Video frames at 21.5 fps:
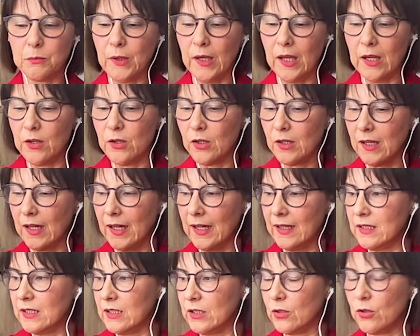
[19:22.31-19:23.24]
we are not
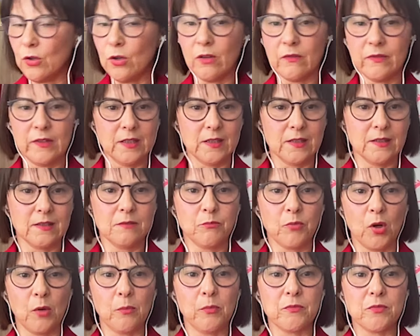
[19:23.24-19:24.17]
letting go of this
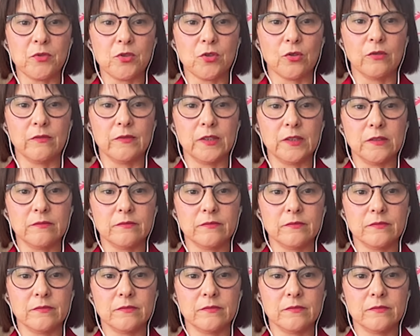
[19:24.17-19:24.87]
problem solver.